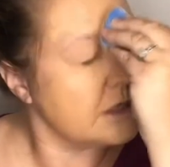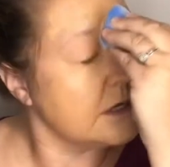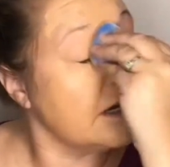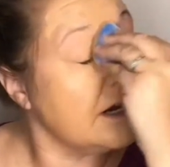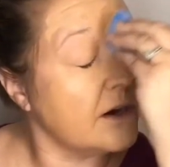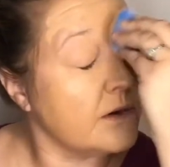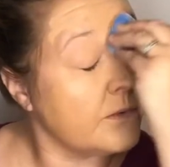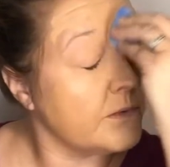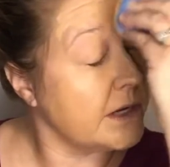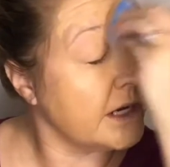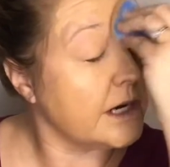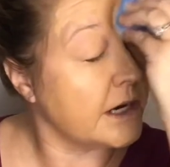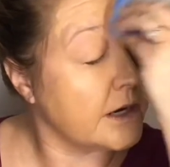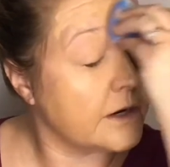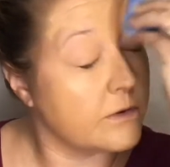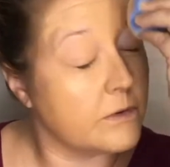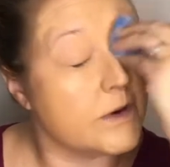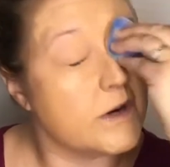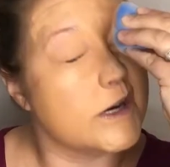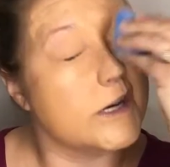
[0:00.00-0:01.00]
Here we
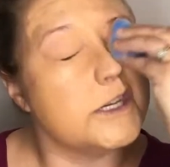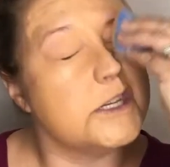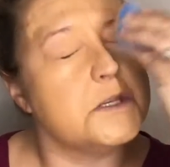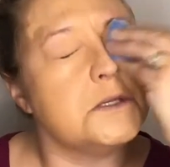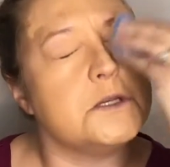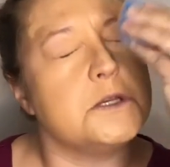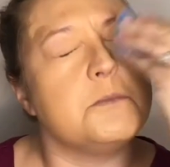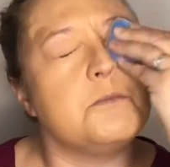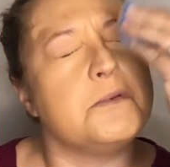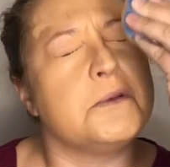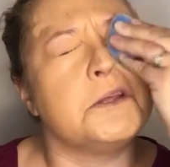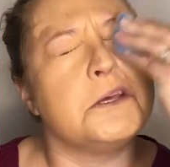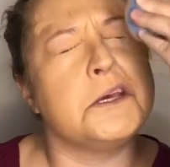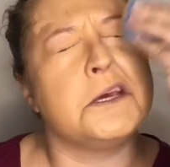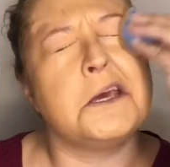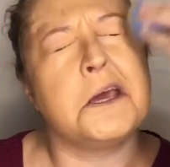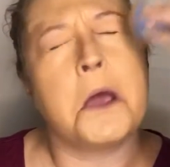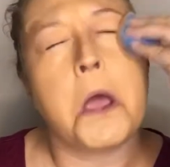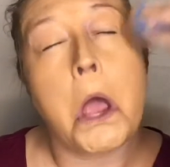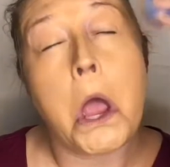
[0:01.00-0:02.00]
are, we're
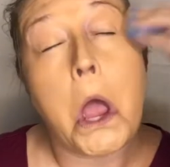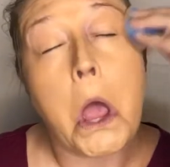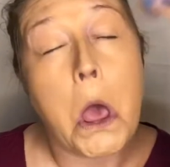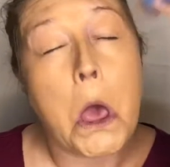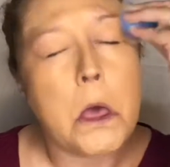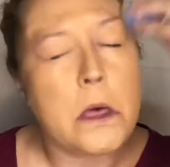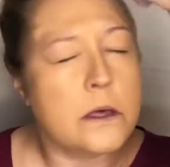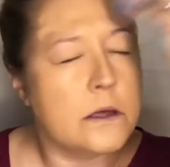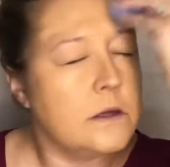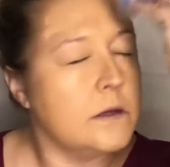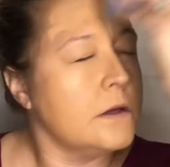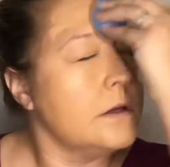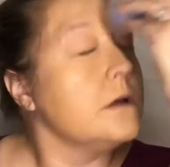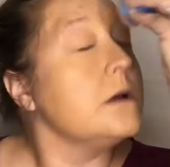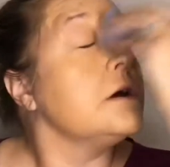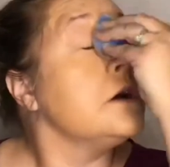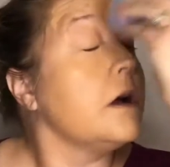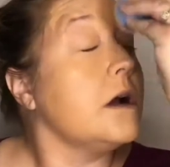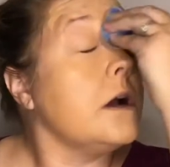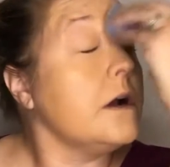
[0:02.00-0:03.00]
stippling
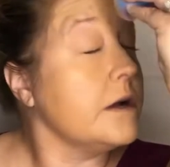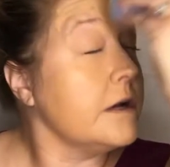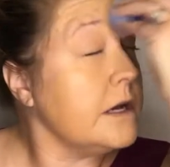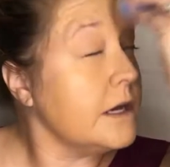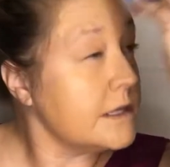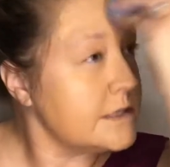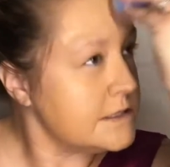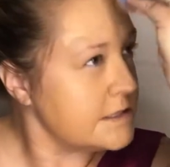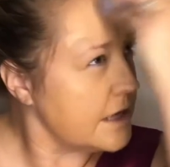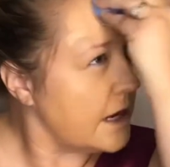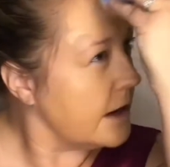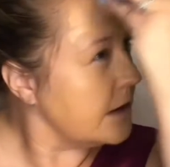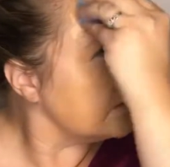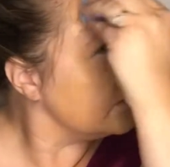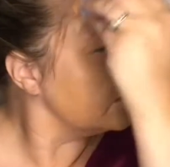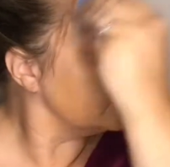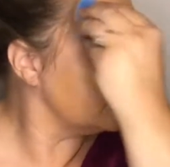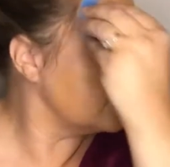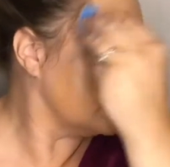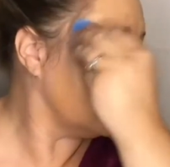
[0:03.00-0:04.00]
our guts
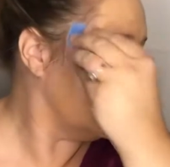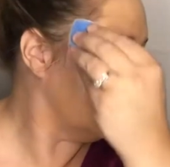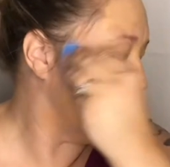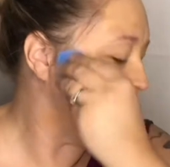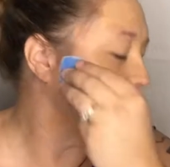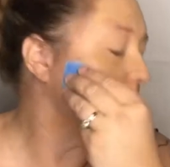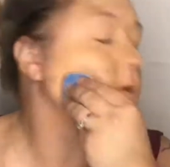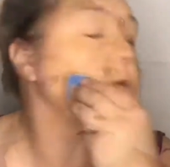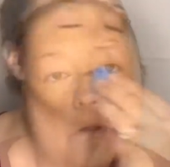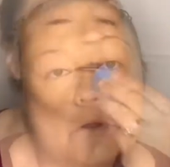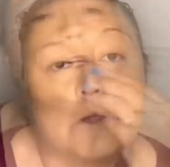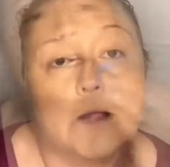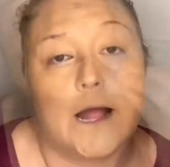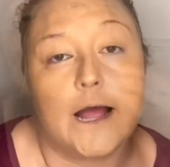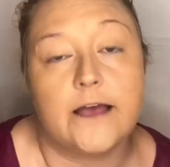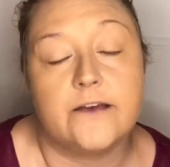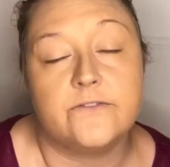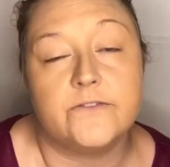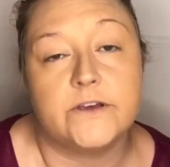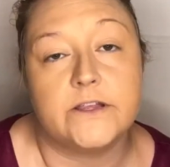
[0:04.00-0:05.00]
out. Don't judge.
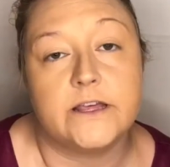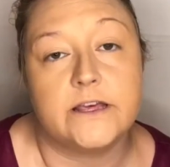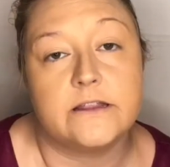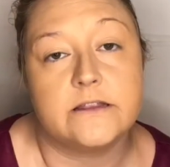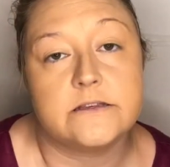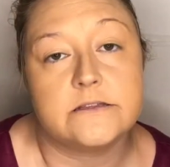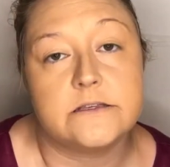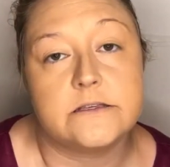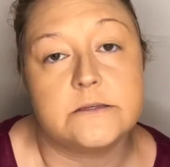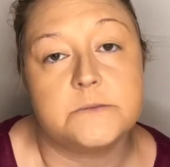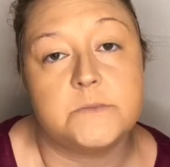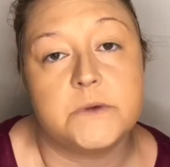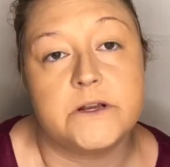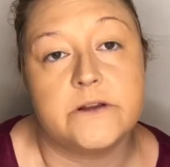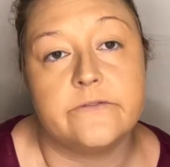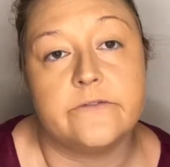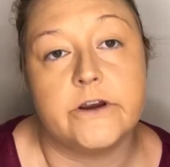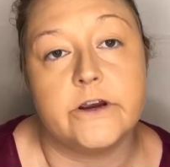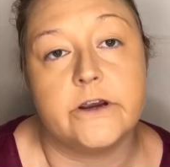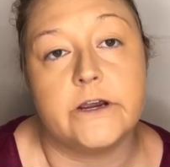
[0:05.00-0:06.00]
I feel like this has been
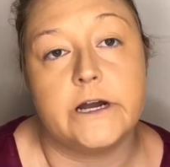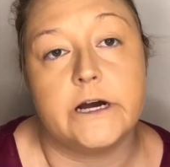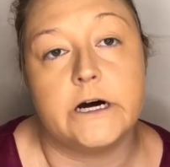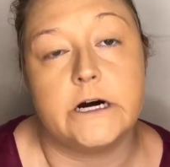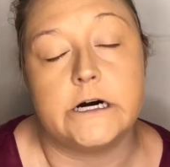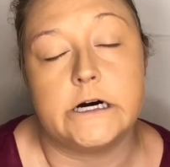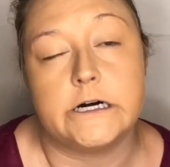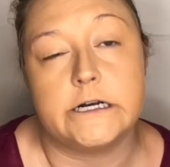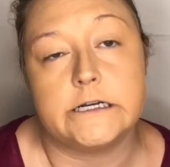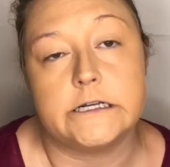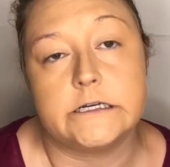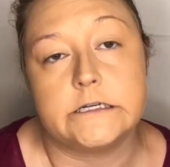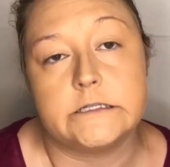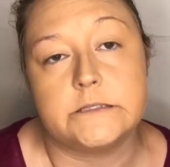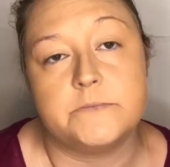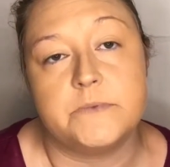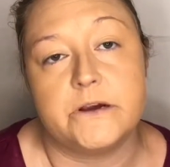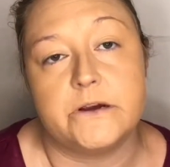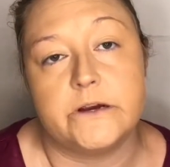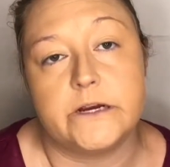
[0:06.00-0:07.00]
a very odd
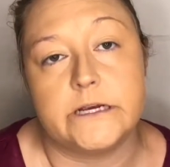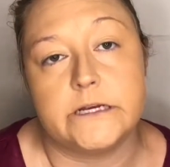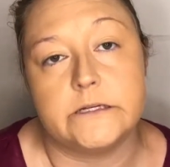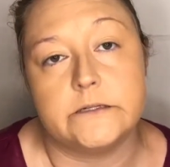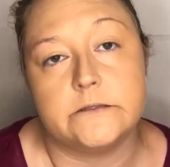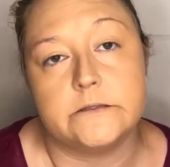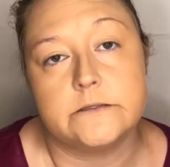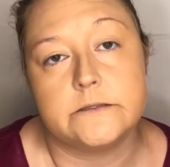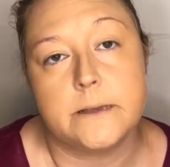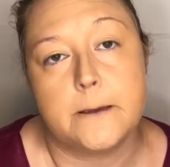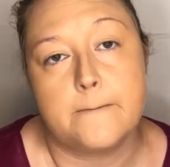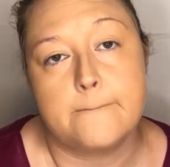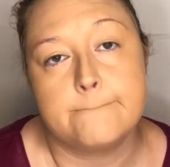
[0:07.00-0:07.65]
experience.